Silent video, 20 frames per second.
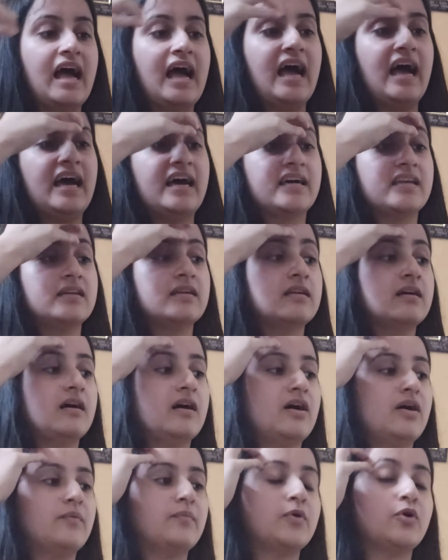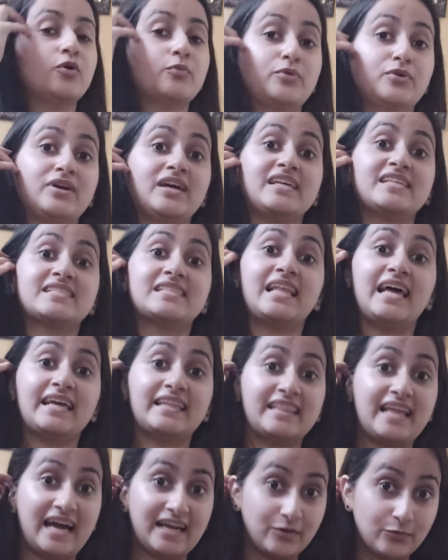and hope you guys
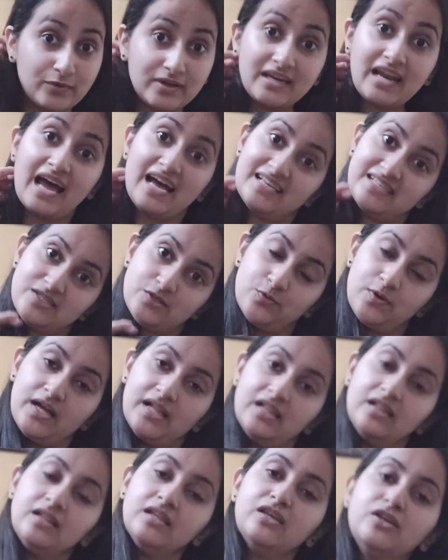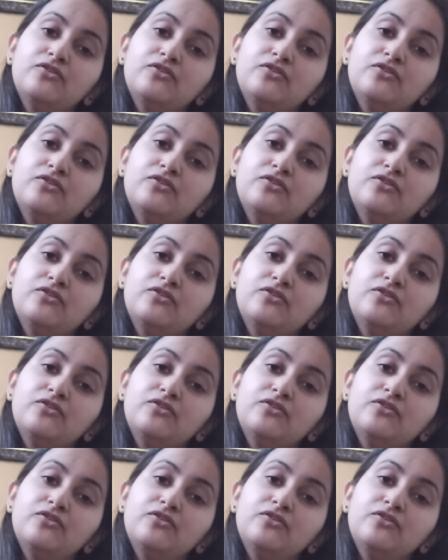like that one as well.